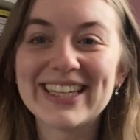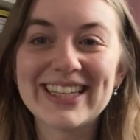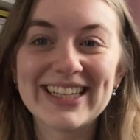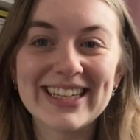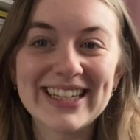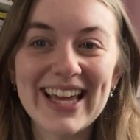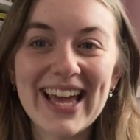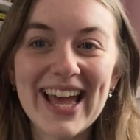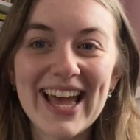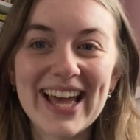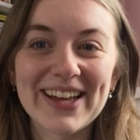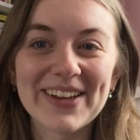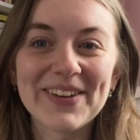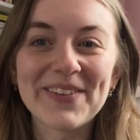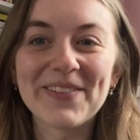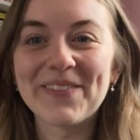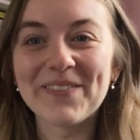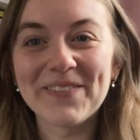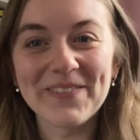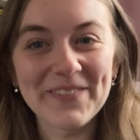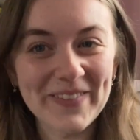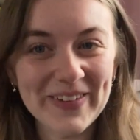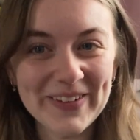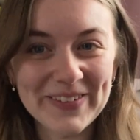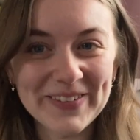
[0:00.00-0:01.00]
yeah,
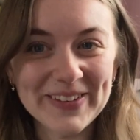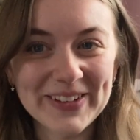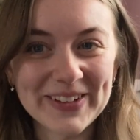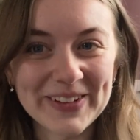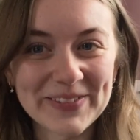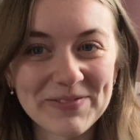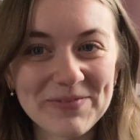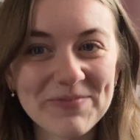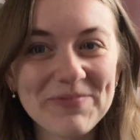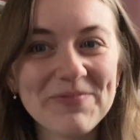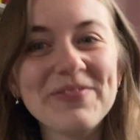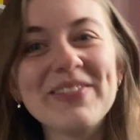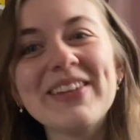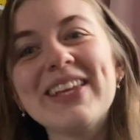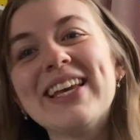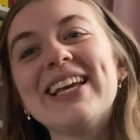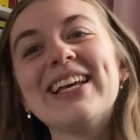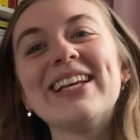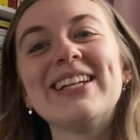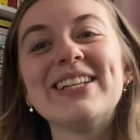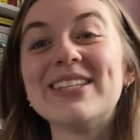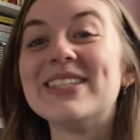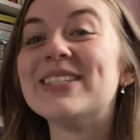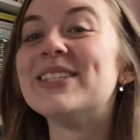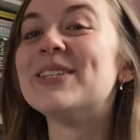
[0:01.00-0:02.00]
welcome
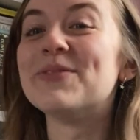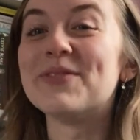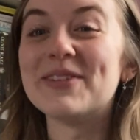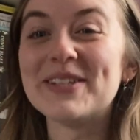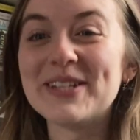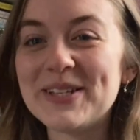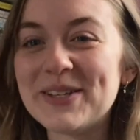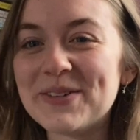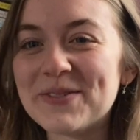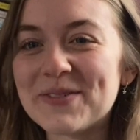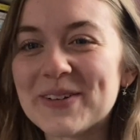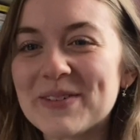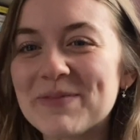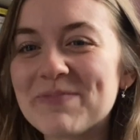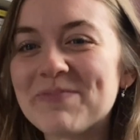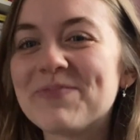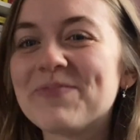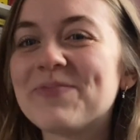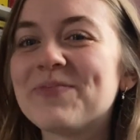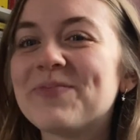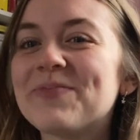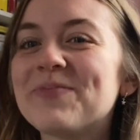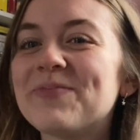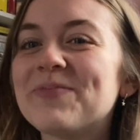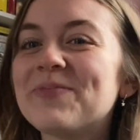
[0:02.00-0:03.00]
to a new one
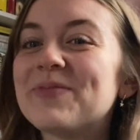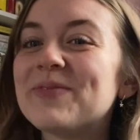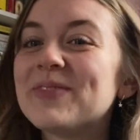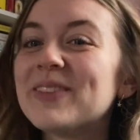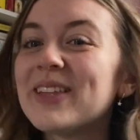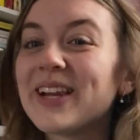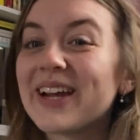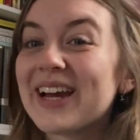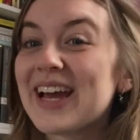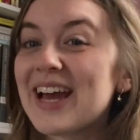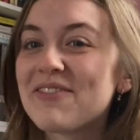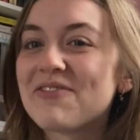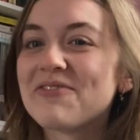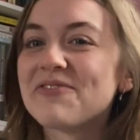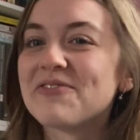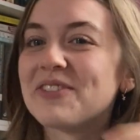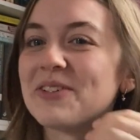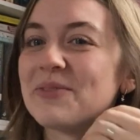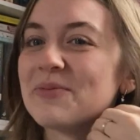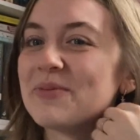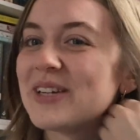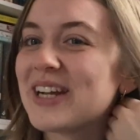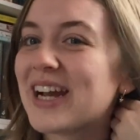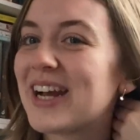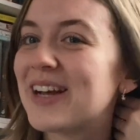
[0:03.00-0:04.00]
that I haven't
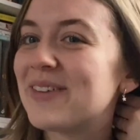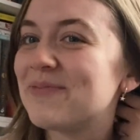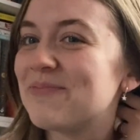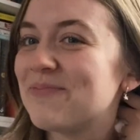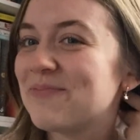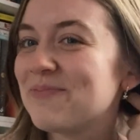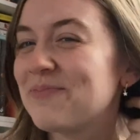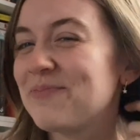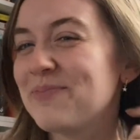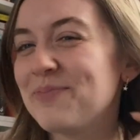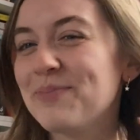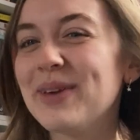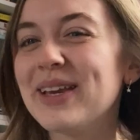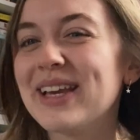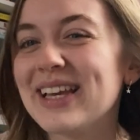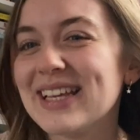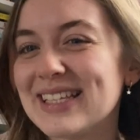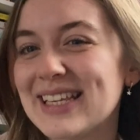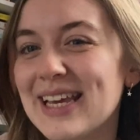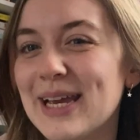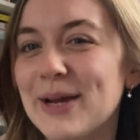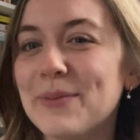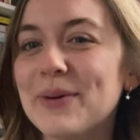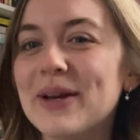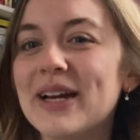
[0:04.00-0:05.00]
filmed yet, because
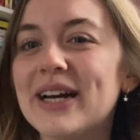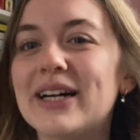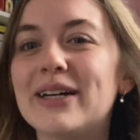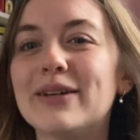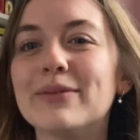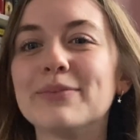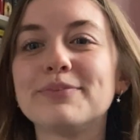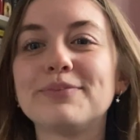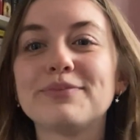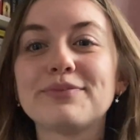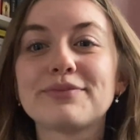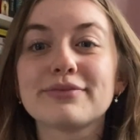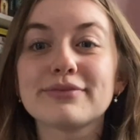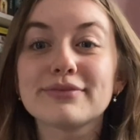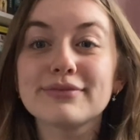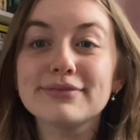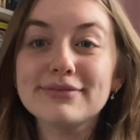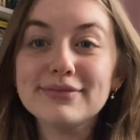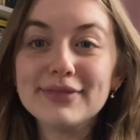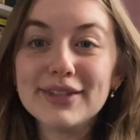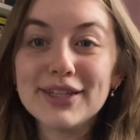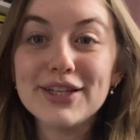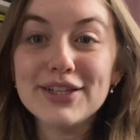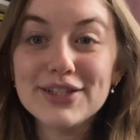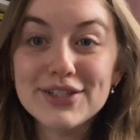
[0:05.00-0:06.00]
here we are.
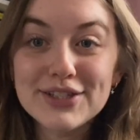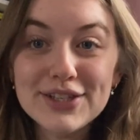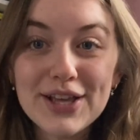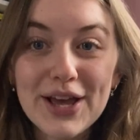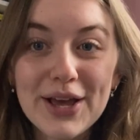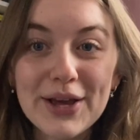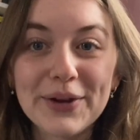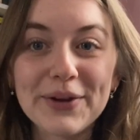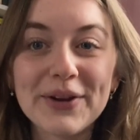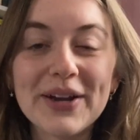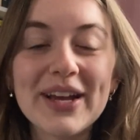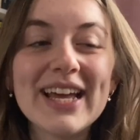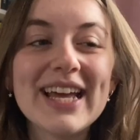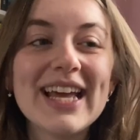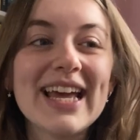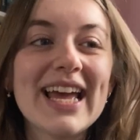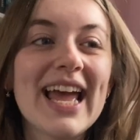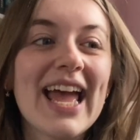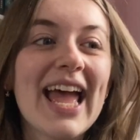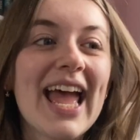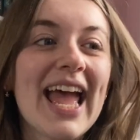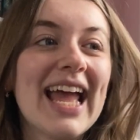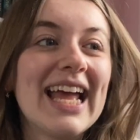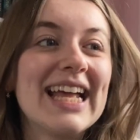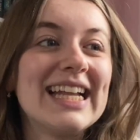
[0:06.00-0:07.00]
So
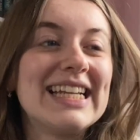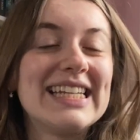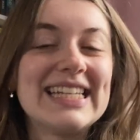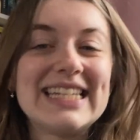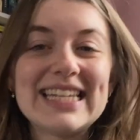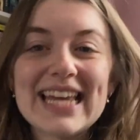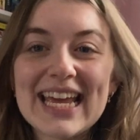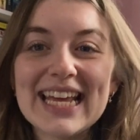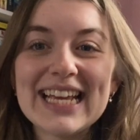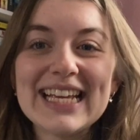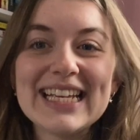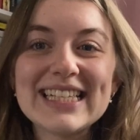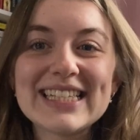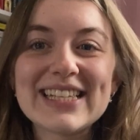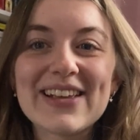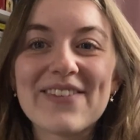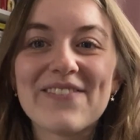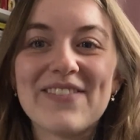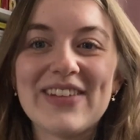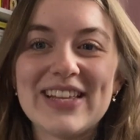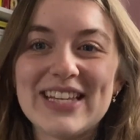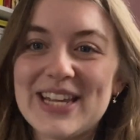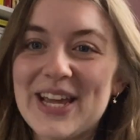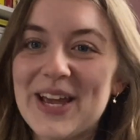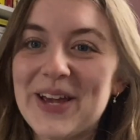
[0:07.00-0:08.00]
today's
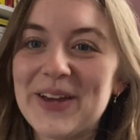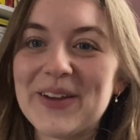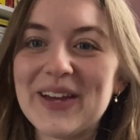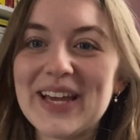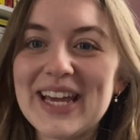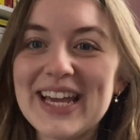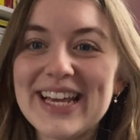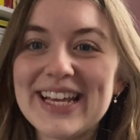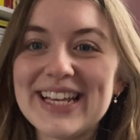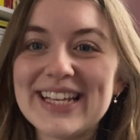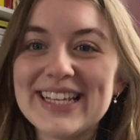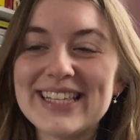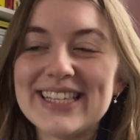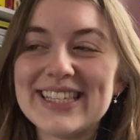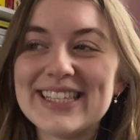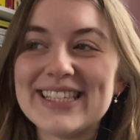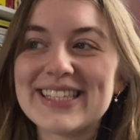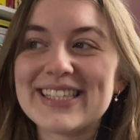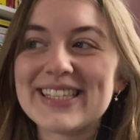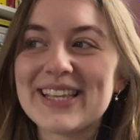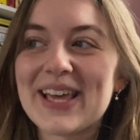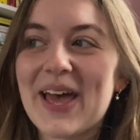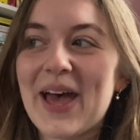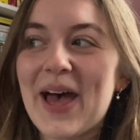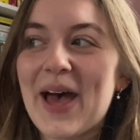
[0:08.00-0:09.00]
video
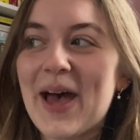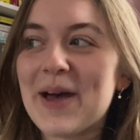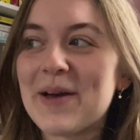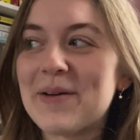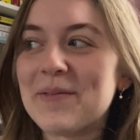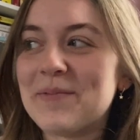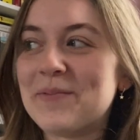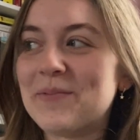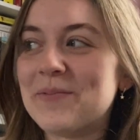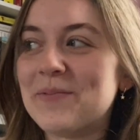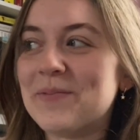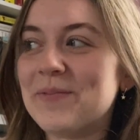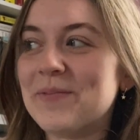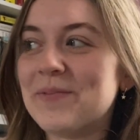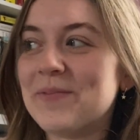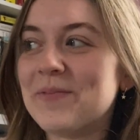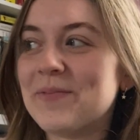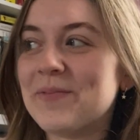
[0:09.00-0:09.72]
is um,